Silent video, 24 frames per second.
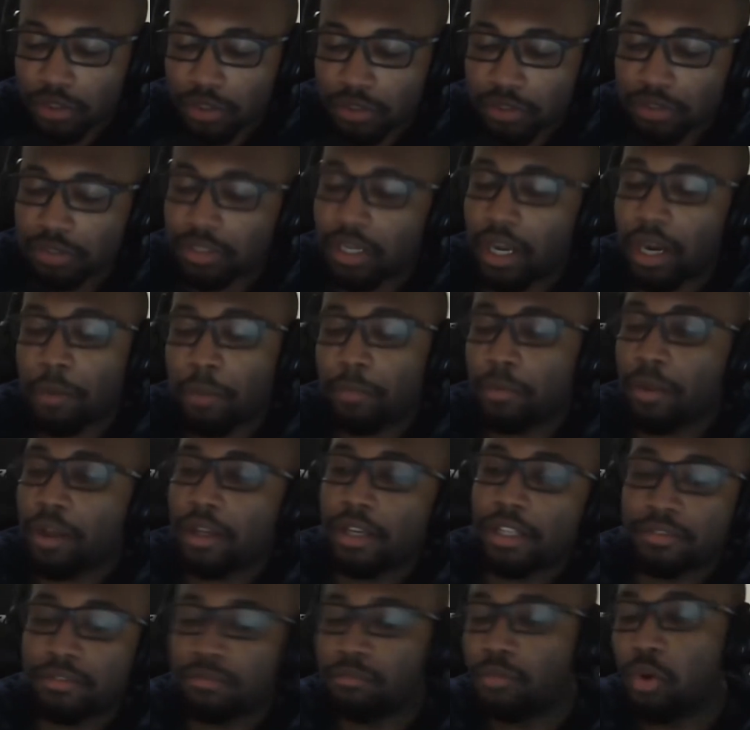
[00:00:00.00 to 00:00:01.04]
entire plot
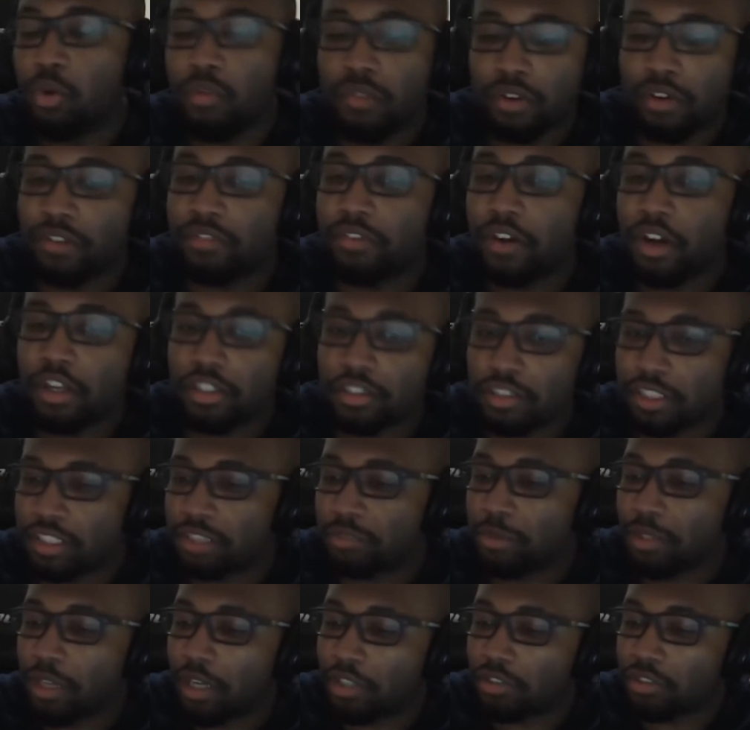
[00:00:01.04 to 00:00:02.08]
gets moving and functioning, is because a